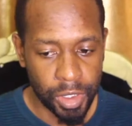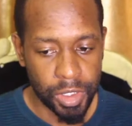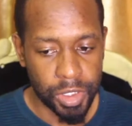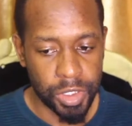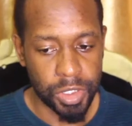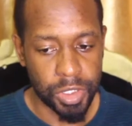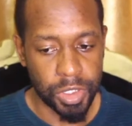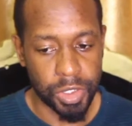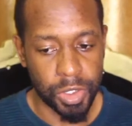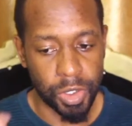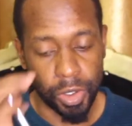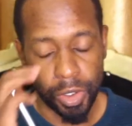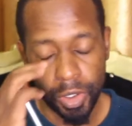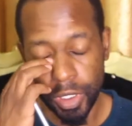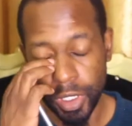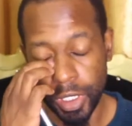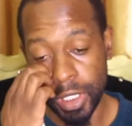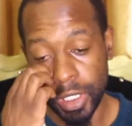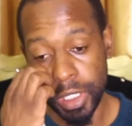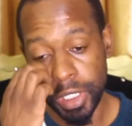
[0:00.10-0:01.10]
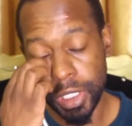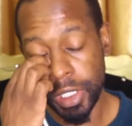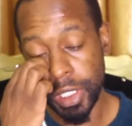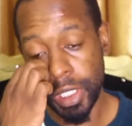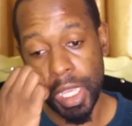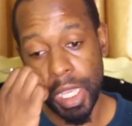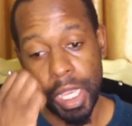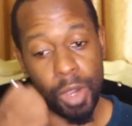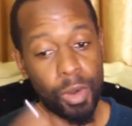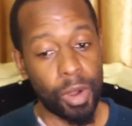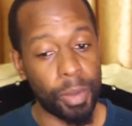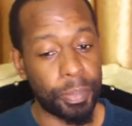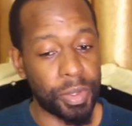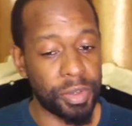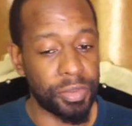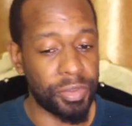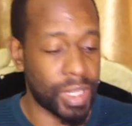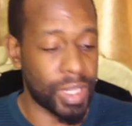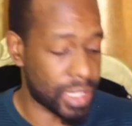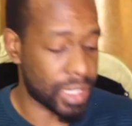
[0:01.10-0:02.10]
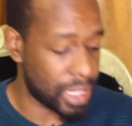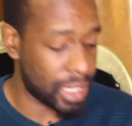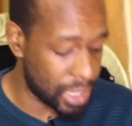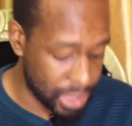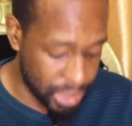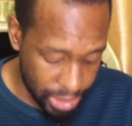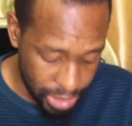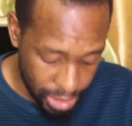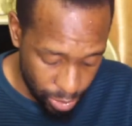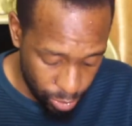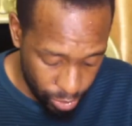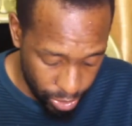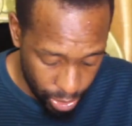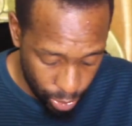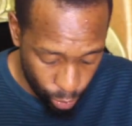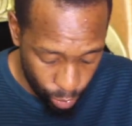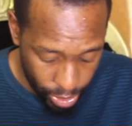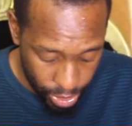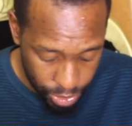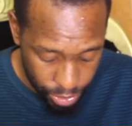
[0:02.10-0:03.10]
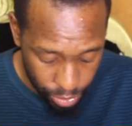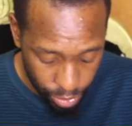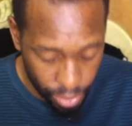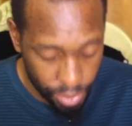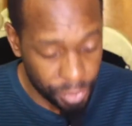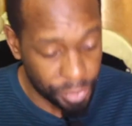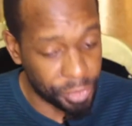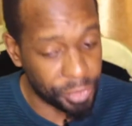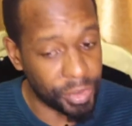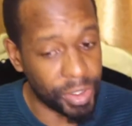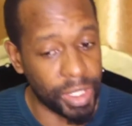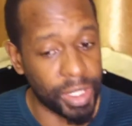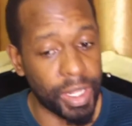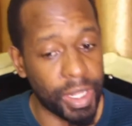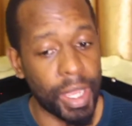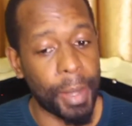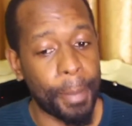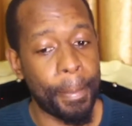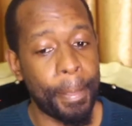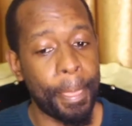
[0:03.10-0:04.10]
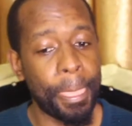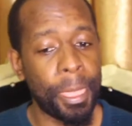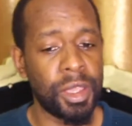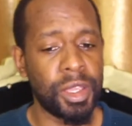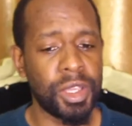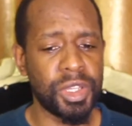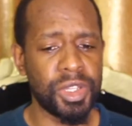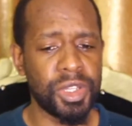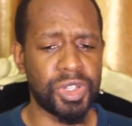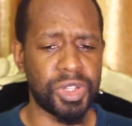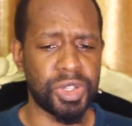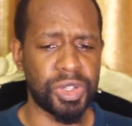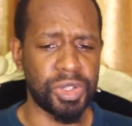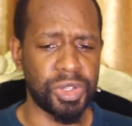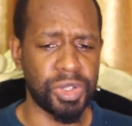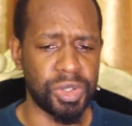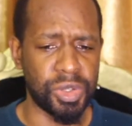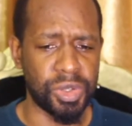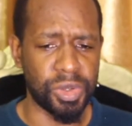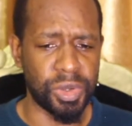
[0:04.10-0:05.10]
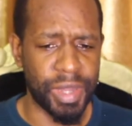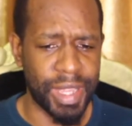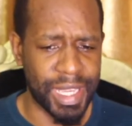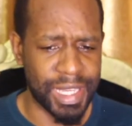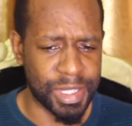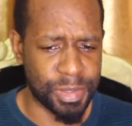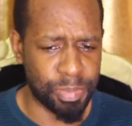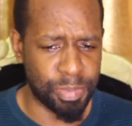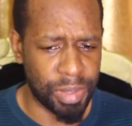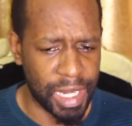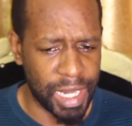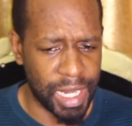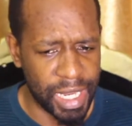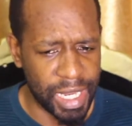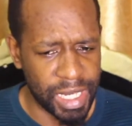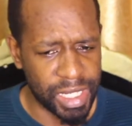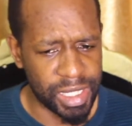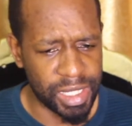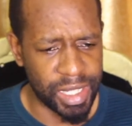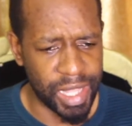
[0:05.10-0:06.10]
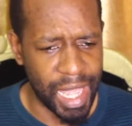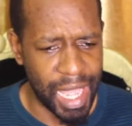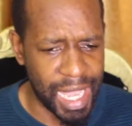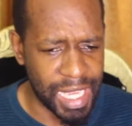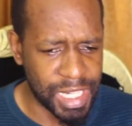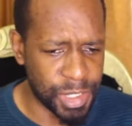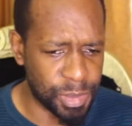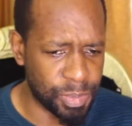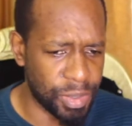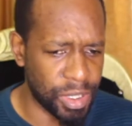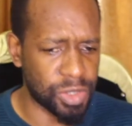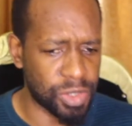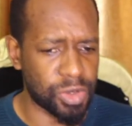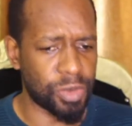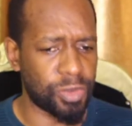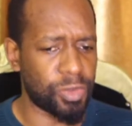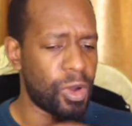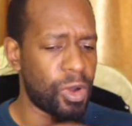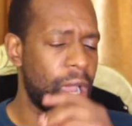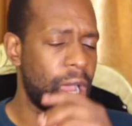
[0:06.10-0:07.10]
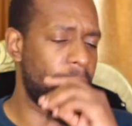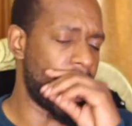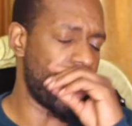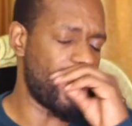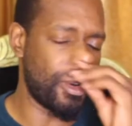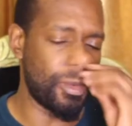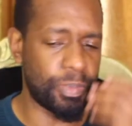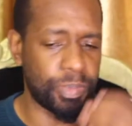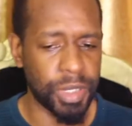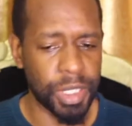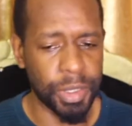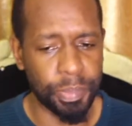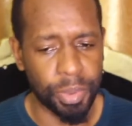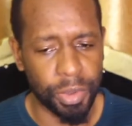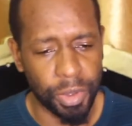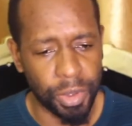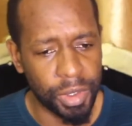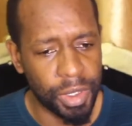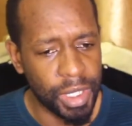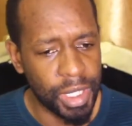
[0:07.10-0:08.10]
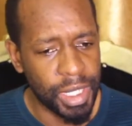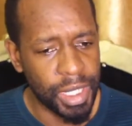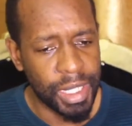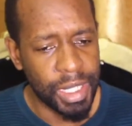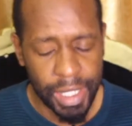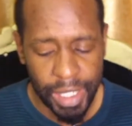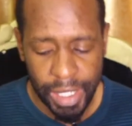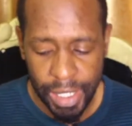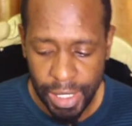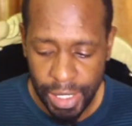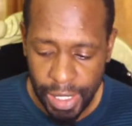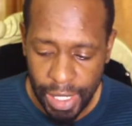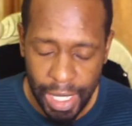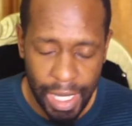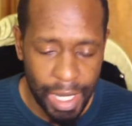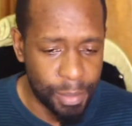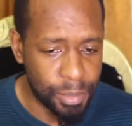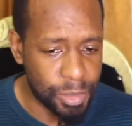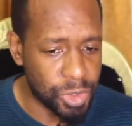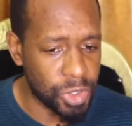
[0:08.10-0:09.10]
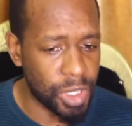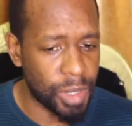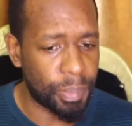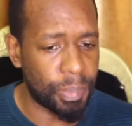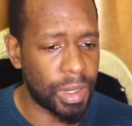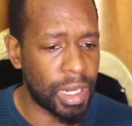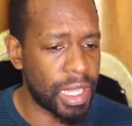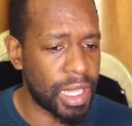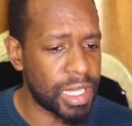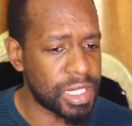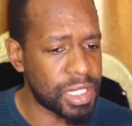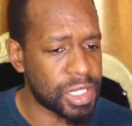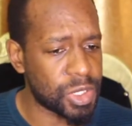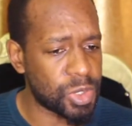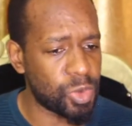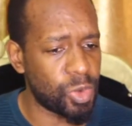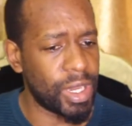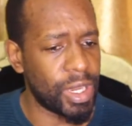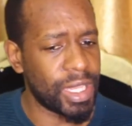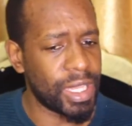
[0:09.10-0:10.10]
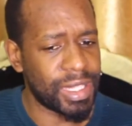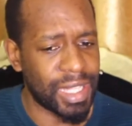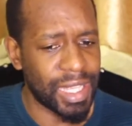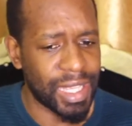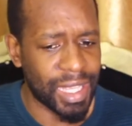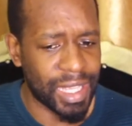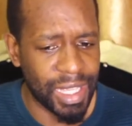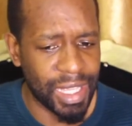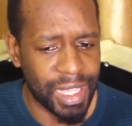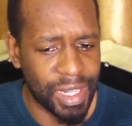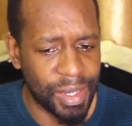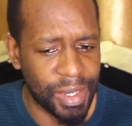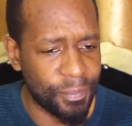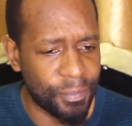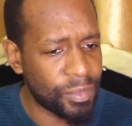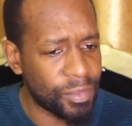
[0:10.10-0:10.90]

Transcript: So in our previous lesson, we went on further to explain the aspect of how people can come to a place where they can